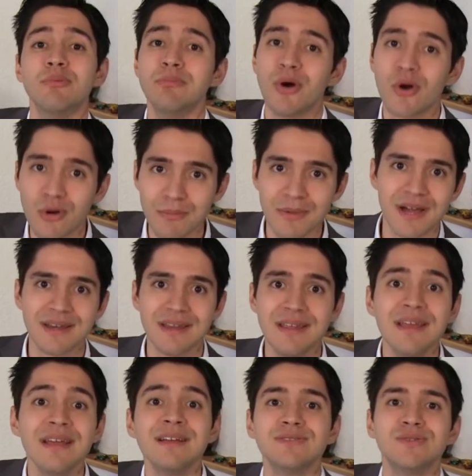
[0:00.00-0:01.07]
more
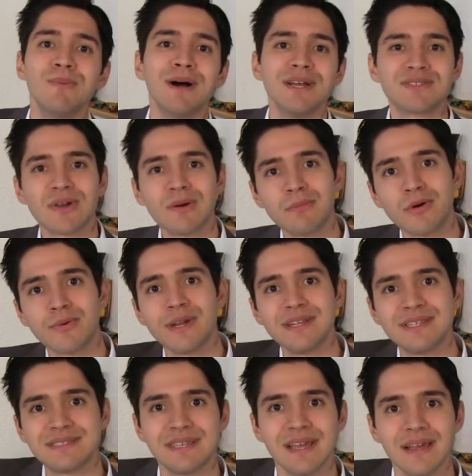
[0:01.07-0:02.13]
money, to buy some more real
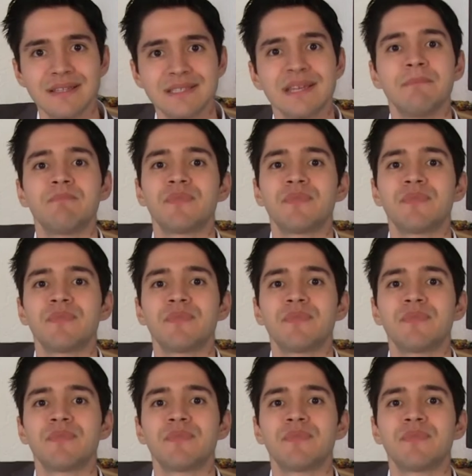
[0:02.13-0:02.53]
estate,